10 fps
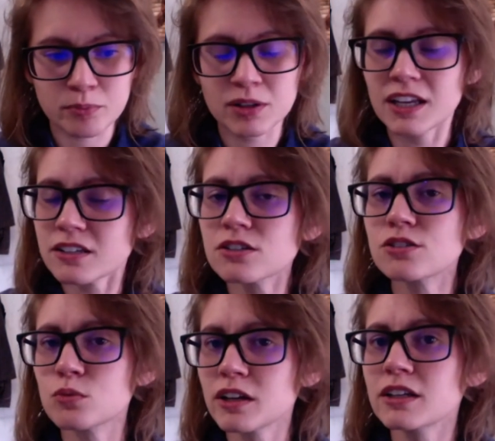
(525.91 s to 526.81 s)

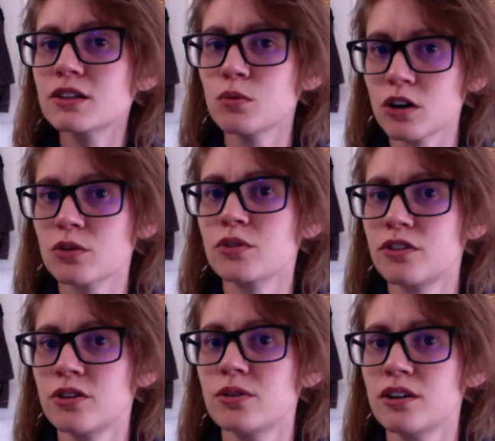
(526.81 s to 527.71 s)
places are willing to work
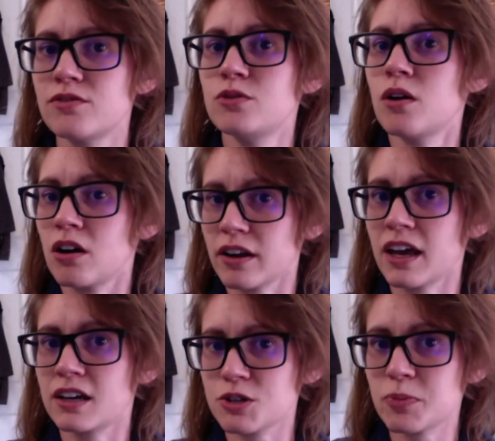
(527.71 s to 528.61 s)
with you if you are
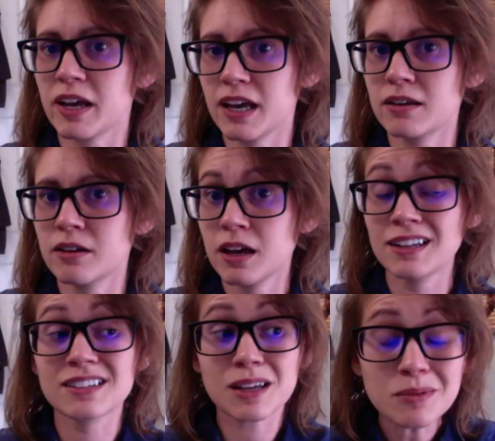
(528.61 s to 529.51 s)
cash pay.
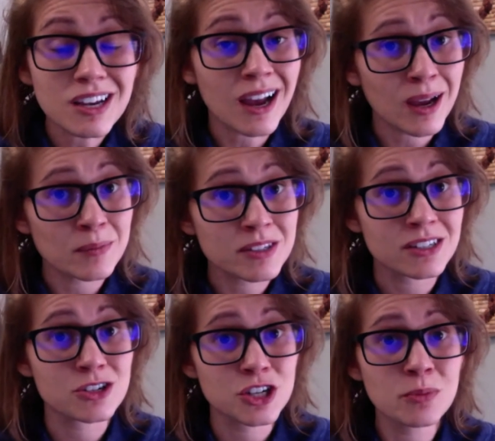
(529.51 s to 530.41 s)
And sometimes
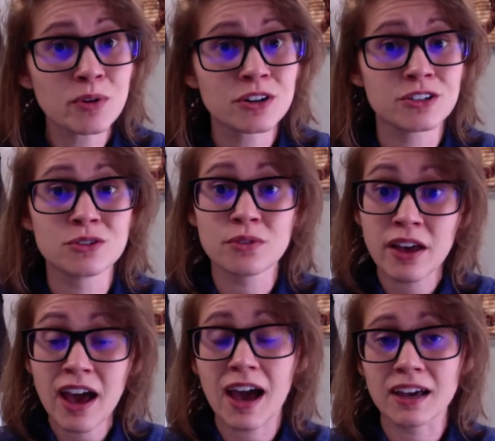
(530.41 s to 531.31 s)
it's cheaper to do
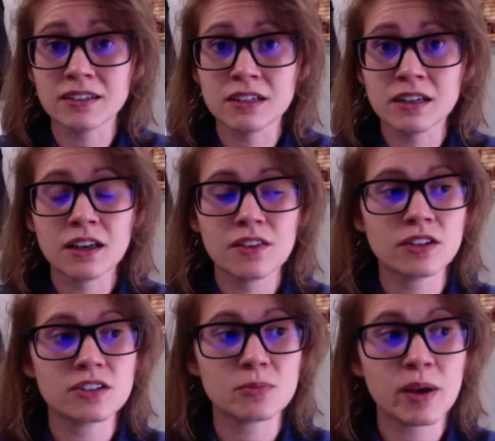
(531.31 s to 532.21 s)
that
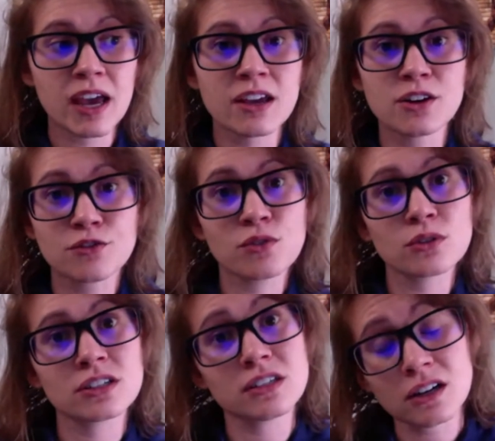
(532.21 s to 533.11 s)
than to pay your
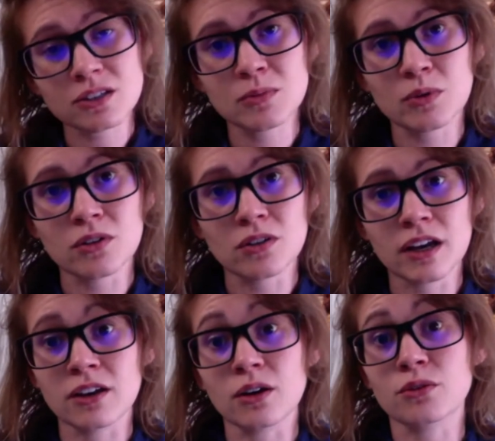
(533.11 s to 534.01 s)
full deductible
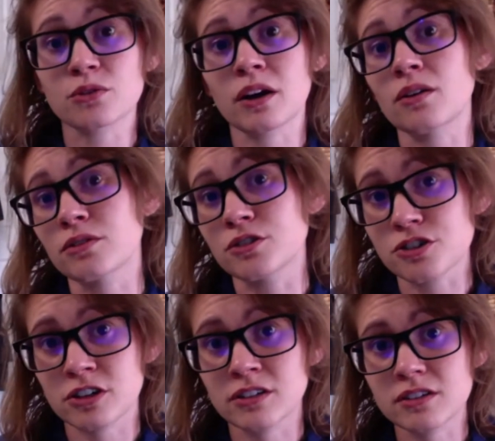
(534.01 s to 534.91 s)
and go through health
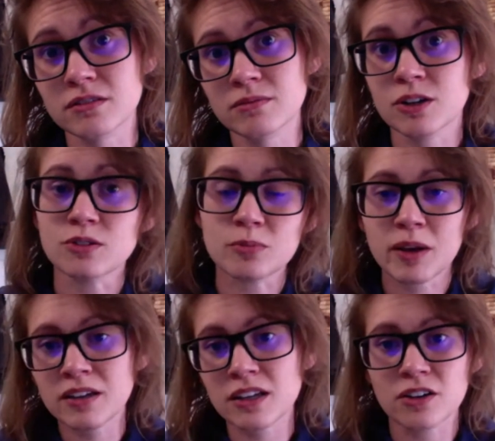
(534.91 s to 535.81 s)
insurance,
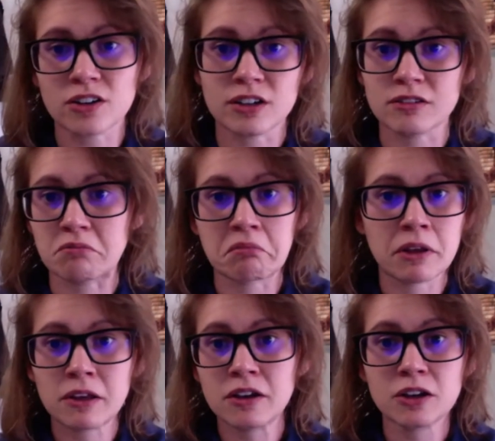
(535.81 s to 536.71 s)
depending on
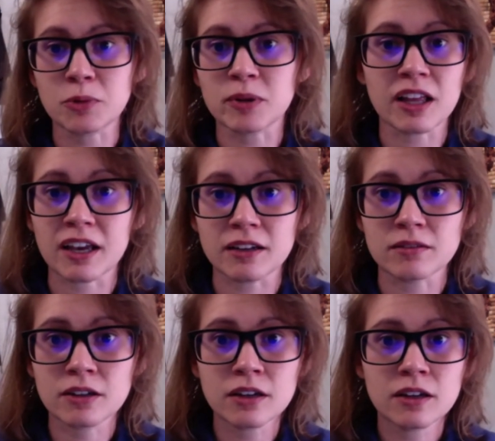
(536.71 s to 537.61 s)
your
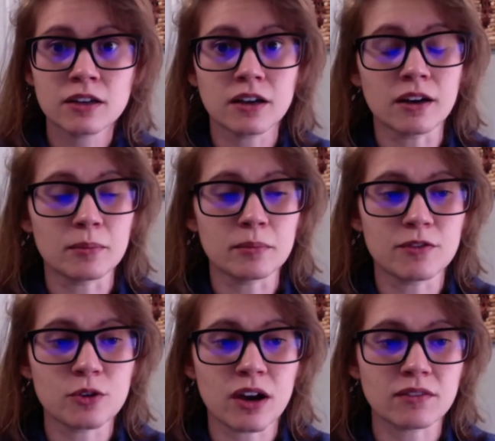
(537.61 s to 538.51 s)
plan.
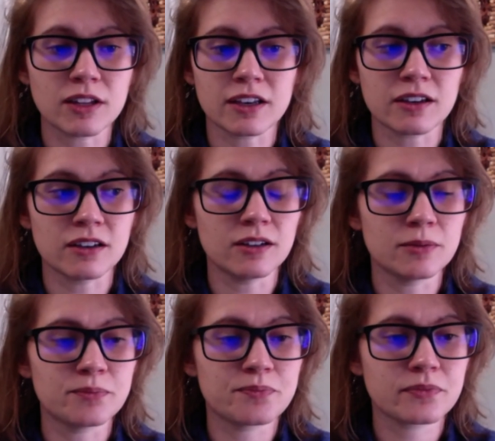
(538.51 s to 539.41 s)
If you have like
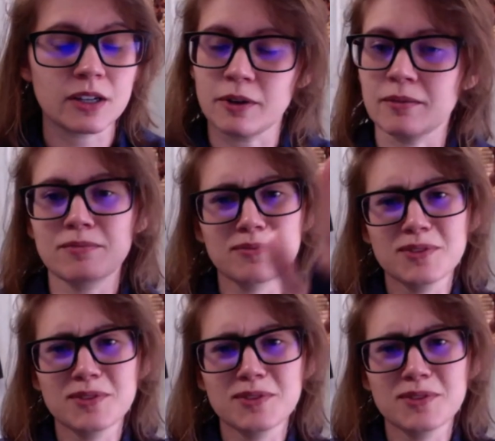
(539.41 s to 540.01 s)
anyway,